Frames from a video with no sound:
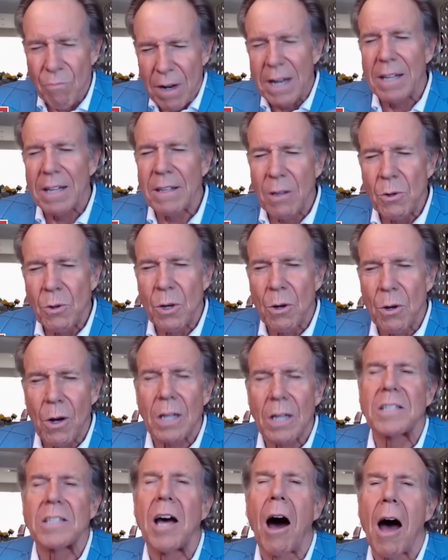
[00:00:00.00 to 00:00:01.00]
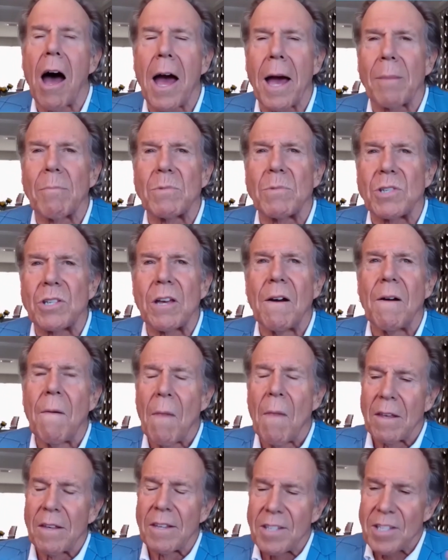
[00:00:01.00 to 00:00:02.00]
reading the New York Times,
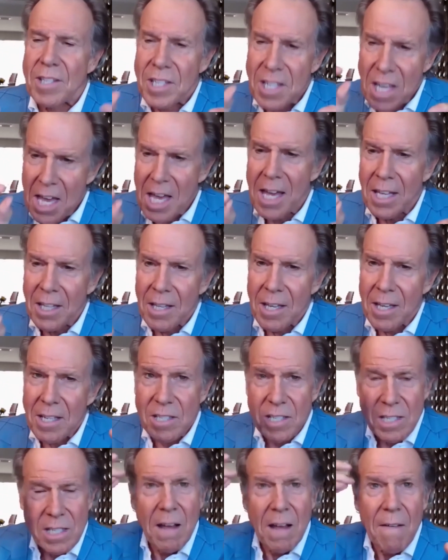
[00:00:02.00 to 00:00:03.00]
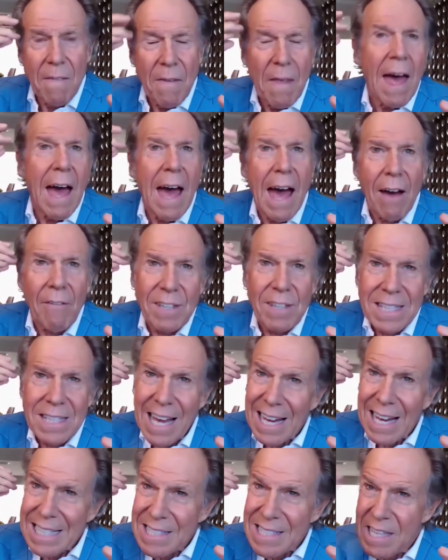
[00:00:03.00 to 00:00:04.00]
seeing this, having the
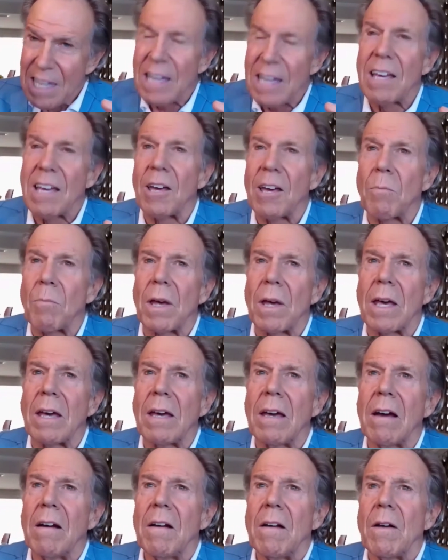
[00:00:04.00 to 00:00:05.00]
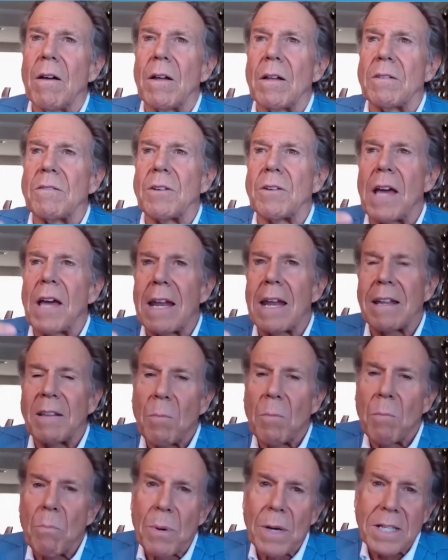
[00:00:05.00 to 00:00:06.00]
idea hit me, to getting
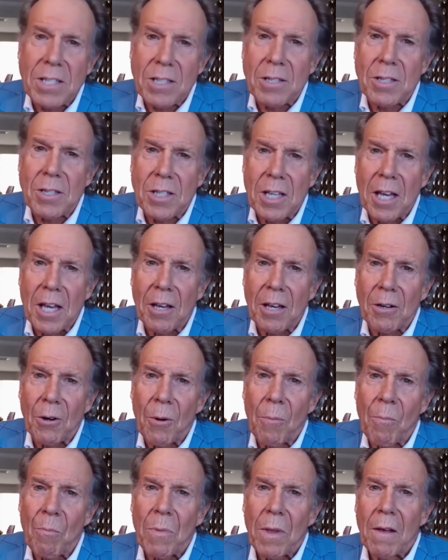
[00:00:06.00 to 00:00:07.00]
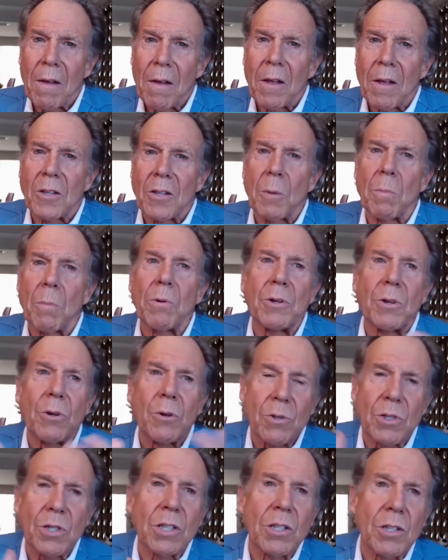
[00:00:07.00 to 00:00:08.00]
the business deal, to
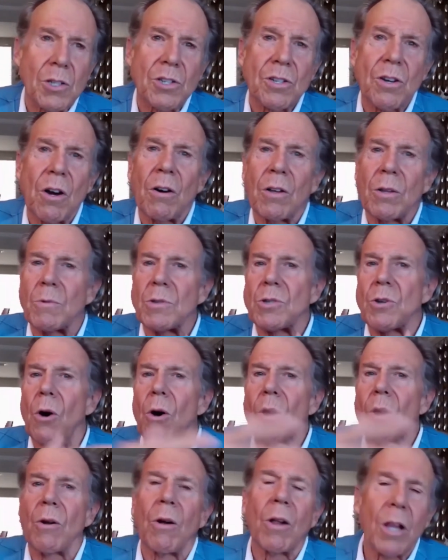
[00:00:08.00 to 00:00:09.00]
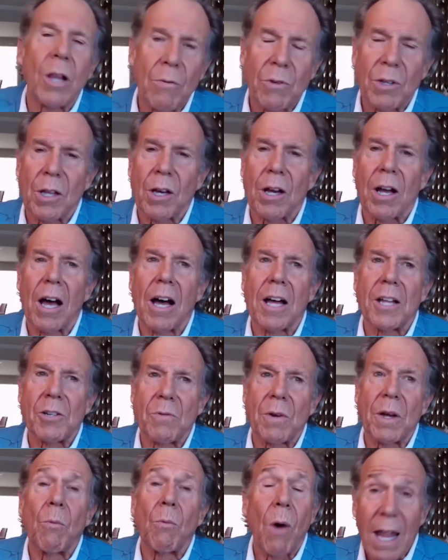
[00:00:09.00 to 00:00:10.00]
producing the show that was on all over the
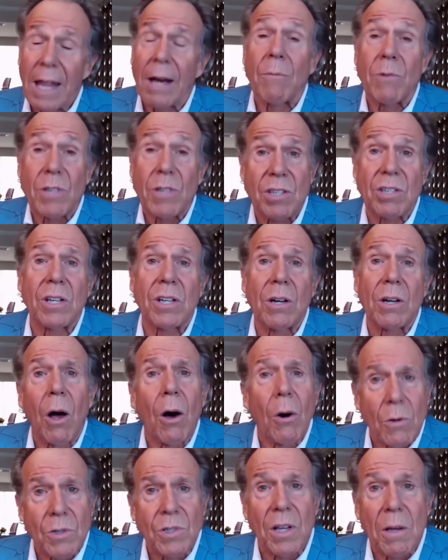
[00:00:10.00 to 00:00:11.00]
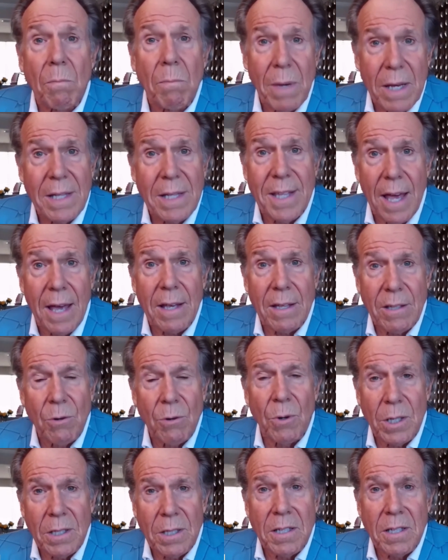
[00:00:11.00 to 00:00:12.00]
country, while I was still hosting Midday
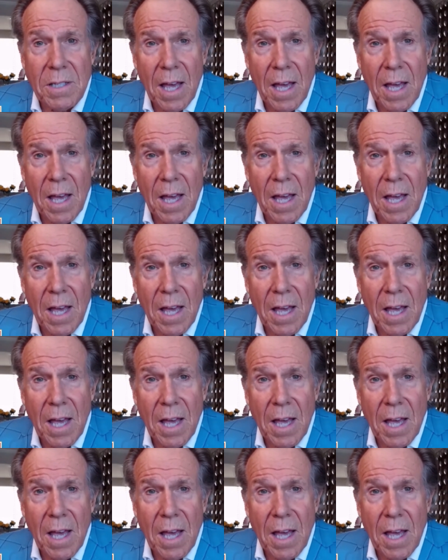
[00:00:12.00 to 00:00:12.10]
during the